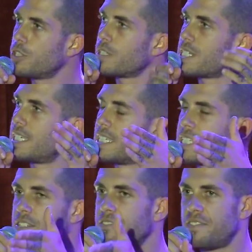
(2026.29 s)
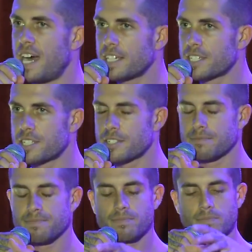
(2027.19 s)
you are sticking to the facts,
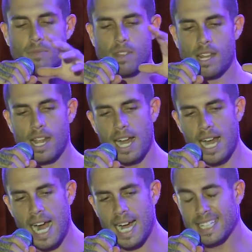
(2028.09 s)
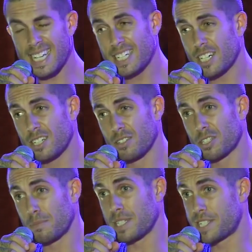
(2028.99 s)
and they kind of
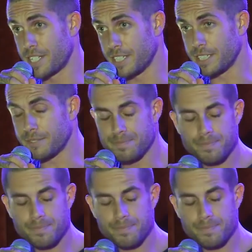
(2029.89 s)
look a bit silly.